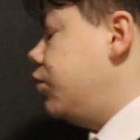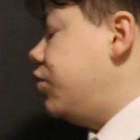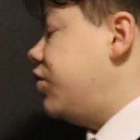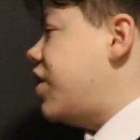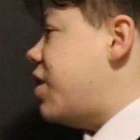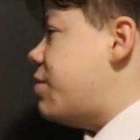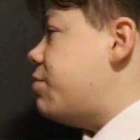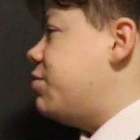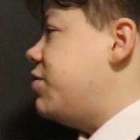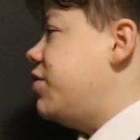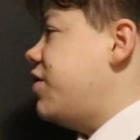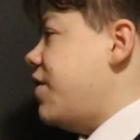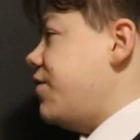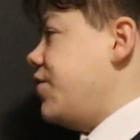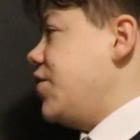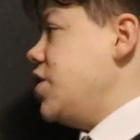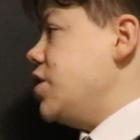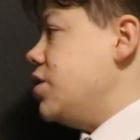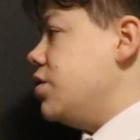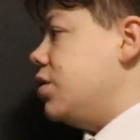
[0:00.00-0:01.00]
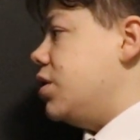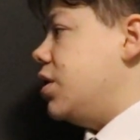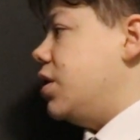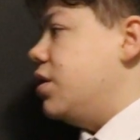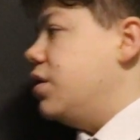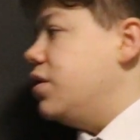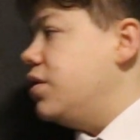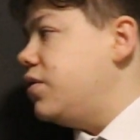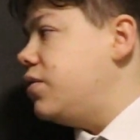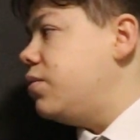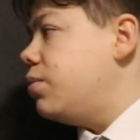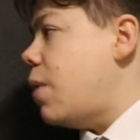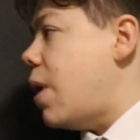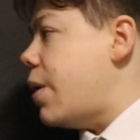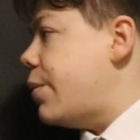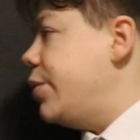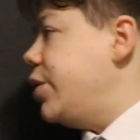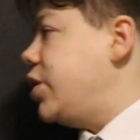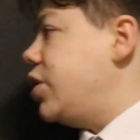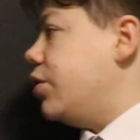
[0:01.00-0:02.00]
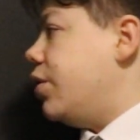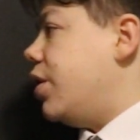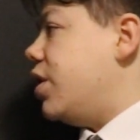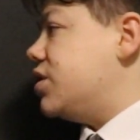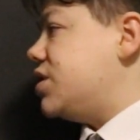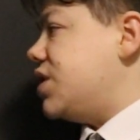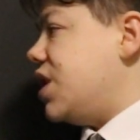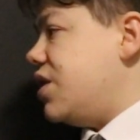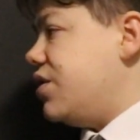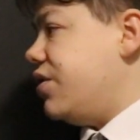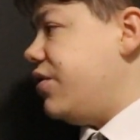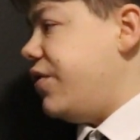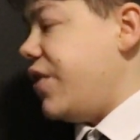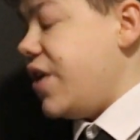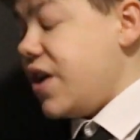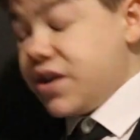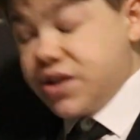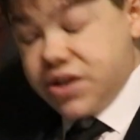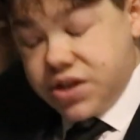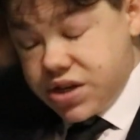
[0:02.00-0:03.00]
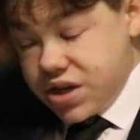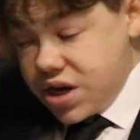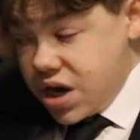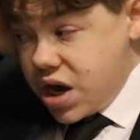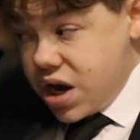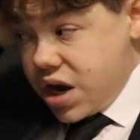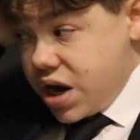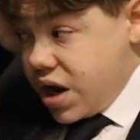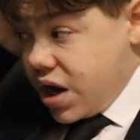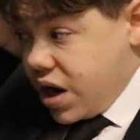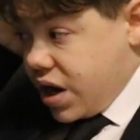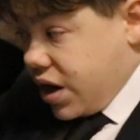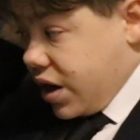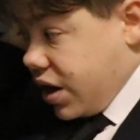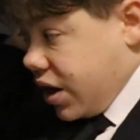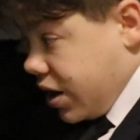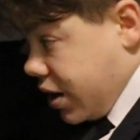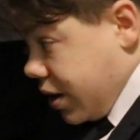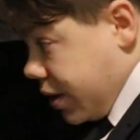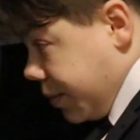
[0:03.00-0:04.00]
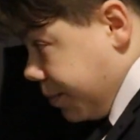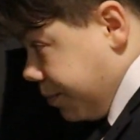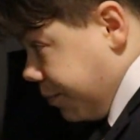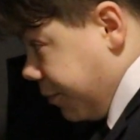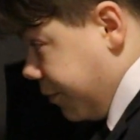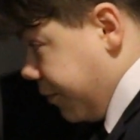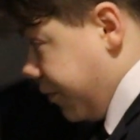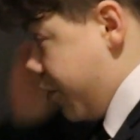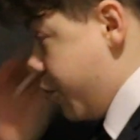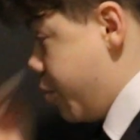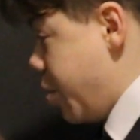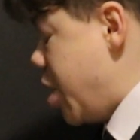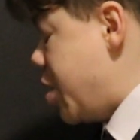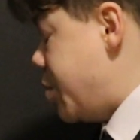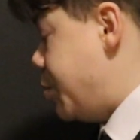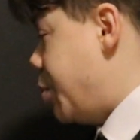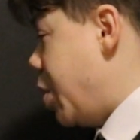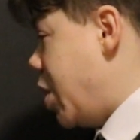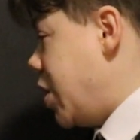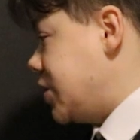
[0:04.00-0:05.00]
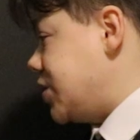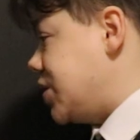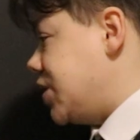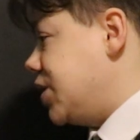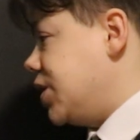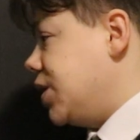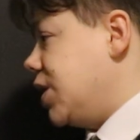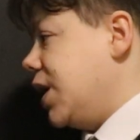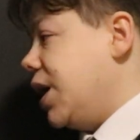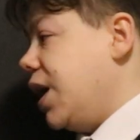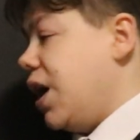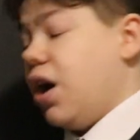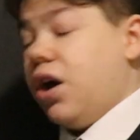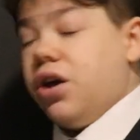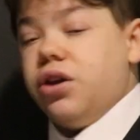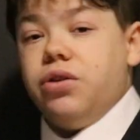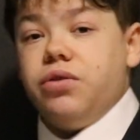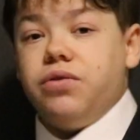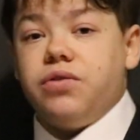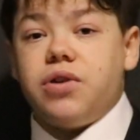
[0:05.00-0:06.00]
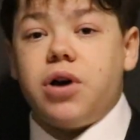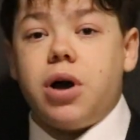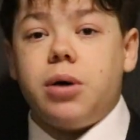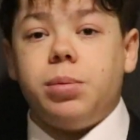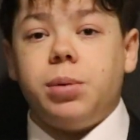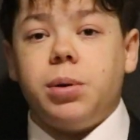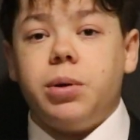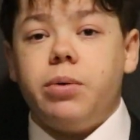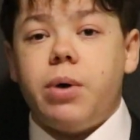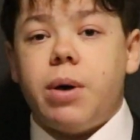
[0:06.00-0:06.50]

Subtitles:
step 7. This is where we do our sound effects. For me personally, I use a couple of